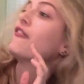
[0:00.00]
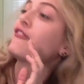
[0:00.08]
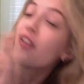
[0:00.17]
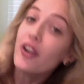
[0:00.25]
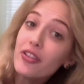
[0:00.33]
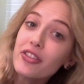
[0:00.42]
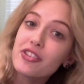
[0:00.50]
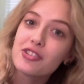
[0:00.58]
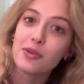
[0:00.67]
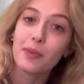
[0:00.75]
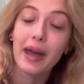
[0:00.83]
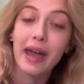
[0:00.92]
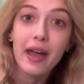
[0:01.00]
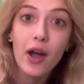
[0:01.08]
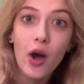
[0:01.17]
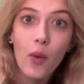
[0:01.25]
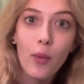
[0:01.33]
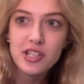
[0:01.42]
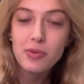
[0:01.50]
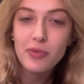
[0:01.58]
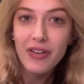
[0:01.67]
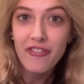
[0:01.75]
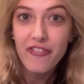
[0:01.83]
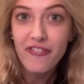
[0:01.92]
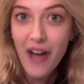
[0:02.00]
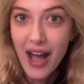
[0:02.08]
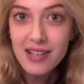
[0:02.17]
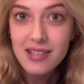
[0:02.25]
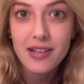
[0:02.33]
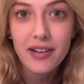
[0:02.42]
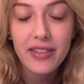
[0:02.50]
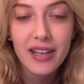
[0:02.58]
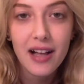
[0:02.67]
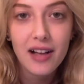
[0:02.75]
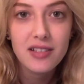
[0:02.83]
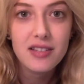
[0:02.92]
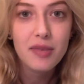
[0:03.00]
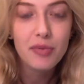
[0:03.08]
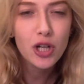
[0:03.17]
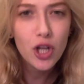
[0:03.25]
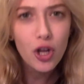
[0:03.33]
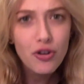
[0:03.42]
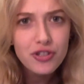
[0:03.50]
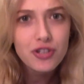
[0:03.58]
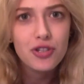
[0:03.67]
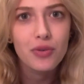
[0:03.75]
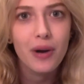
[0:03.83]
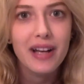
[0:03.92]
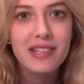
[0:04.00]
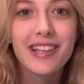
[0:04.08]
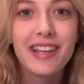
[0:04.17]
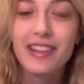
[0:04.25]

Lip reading: furthest away were moving faster than galaxies that were closer to us.